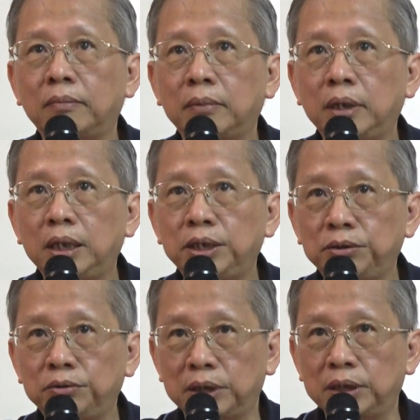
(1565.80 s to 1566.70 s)
They
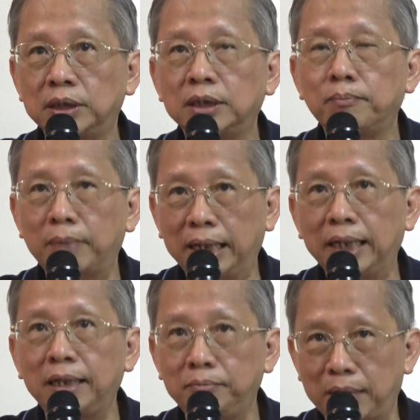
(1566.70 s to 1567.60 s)
use the
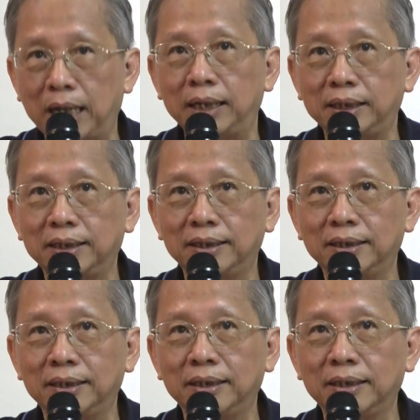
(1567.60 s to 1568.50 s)
mundane mind.
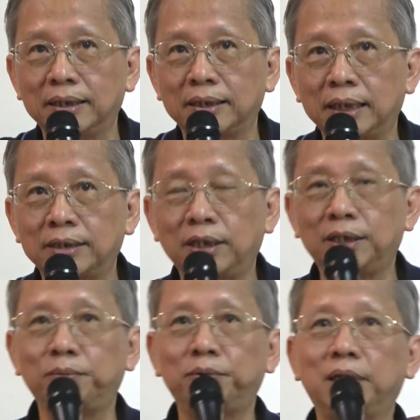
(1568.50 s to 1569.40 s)
That's why
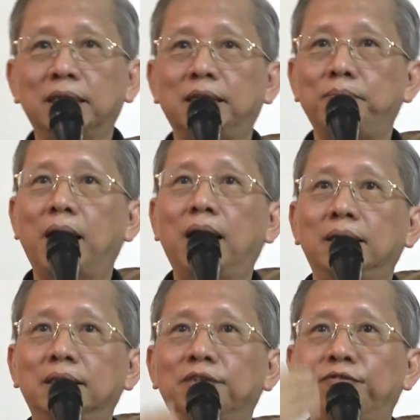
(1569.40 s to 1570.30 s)
the Buddha said,
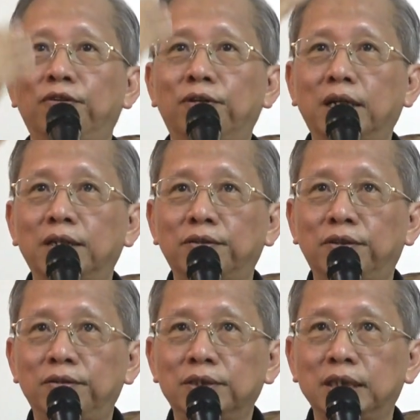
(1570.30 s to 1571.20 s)
mind is the forerunner of
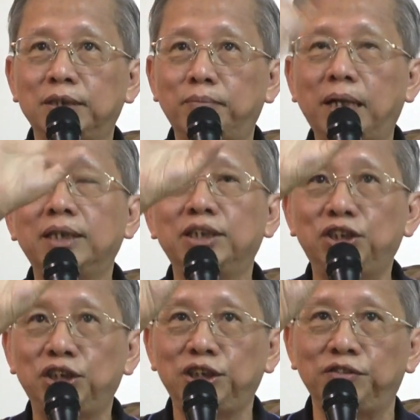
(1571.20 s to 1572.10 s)
all things. Mind is
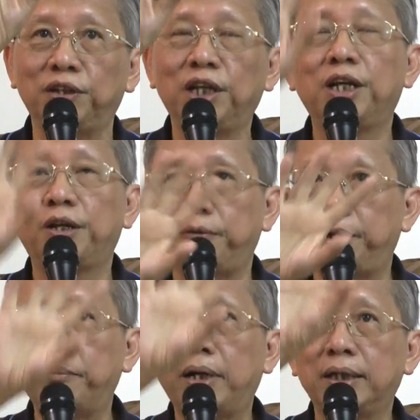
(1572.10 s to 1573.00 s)
chief.
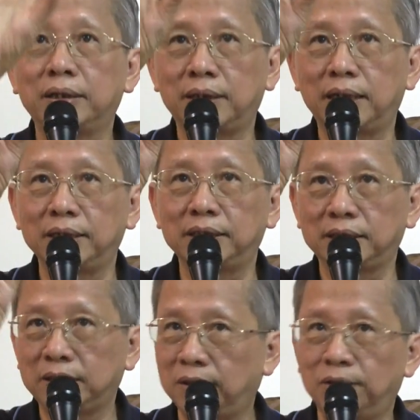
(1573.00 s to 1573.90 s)
When mind arises,
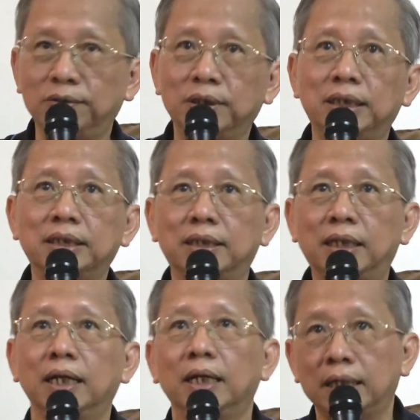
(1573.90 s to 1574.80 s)
all things
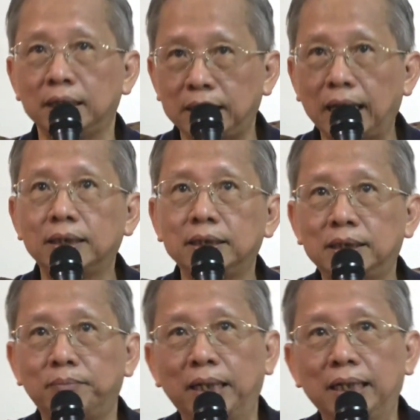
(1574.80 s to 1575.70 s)
arise. That is
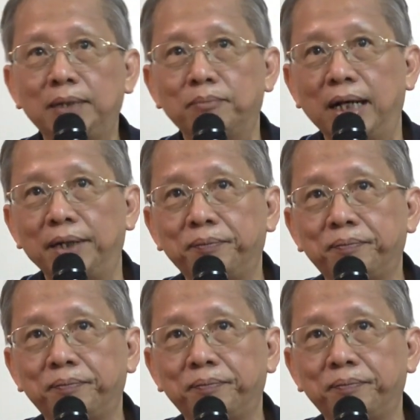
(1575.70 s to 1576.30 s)
the mundane mind.